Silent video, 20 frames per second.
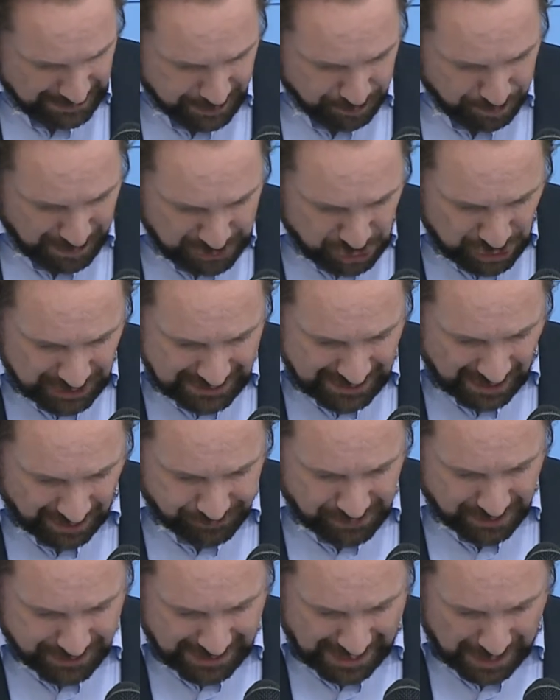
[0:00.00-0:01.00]
especially
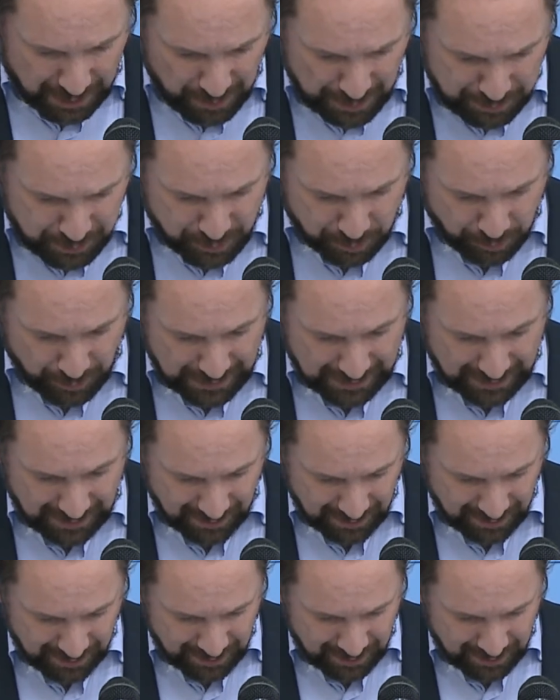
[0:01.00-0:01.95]
after the Arab Spring,